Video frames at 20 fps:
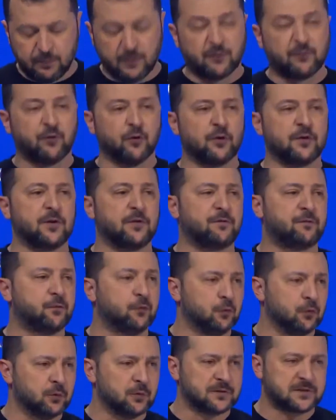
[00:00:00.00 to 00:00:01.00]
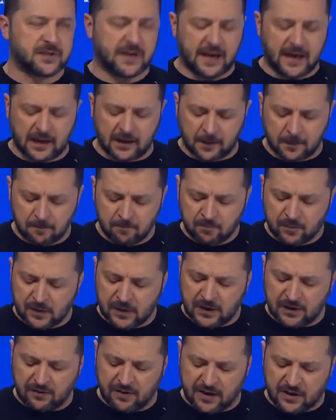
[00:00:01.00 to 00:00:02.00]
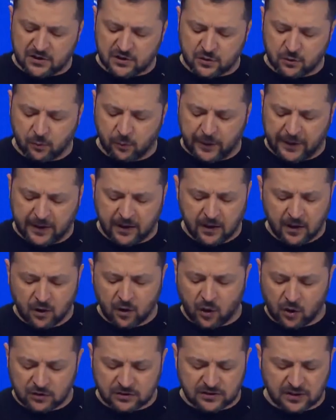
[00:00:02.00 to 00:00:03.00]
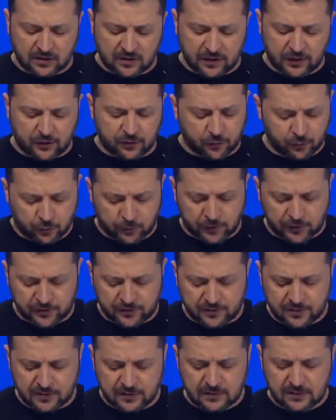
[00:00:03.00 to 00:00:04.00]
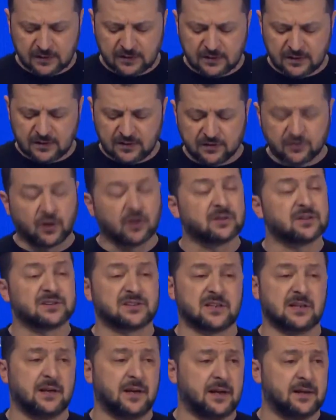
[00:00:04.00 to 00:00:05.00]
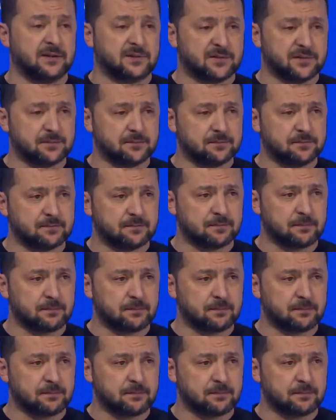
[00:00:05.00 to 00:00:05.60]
Before the full-scale invasion we constantly heard, don't escalate.